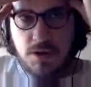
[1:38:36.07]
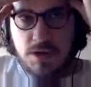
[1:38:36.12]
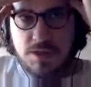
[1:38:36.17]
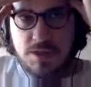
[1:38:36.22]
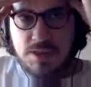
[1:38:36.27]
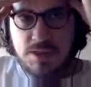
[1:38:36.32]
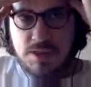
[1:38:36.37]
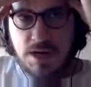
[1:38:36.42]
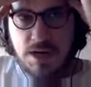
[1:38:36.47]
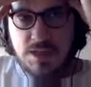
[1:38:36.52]
a
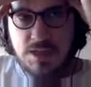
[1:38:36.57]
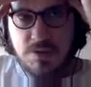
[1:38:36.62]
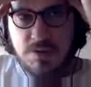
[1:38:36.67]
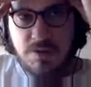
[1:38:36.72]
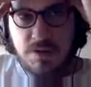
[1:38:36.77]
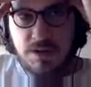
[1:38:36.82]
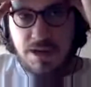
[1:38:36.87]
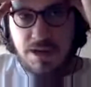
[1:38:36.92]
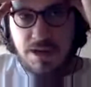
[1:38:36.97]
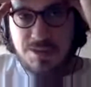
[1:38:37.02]

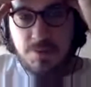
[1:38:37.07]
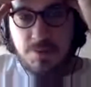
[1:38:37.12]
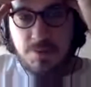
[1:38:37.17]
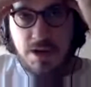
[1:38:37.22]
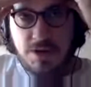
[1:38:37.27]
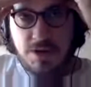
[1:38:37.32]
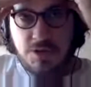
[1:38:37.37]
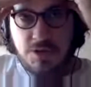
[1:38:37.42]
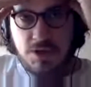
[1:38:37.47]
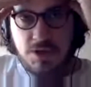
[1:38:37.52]
scientific
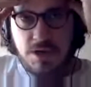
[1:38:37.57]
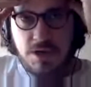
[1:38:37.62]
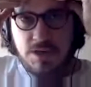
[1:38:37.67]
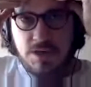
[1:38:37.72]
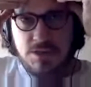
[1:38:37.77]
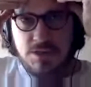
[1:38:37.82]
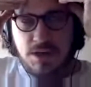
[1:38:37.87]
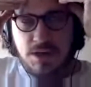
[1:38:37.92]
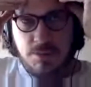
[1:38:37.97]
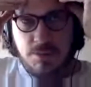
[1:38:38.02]
explanation
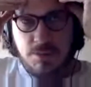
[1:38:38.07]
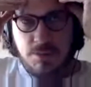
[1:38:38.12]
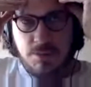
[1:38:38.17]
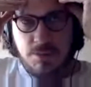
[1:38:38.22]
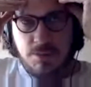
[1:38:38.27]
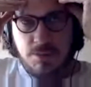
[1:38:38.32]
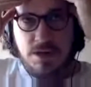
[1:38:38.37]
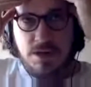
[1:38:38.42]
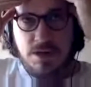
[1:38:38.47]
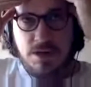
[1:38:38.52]
is. I
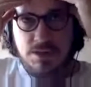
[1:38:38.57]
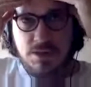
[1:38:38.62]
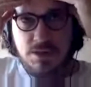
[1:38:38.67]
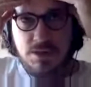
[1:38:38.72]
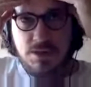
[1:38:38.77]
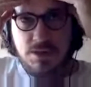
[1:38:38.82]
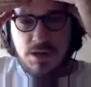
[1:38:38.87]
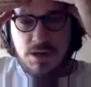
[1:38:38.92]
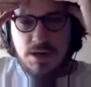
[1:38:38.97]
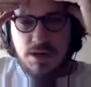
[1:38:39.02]
mean,
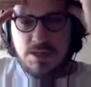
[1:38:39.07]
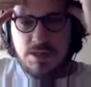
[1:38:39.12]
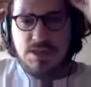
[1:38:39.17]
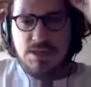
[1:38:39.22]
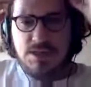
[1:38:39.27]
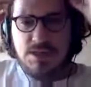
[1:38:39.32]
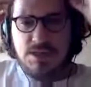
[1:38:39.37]
it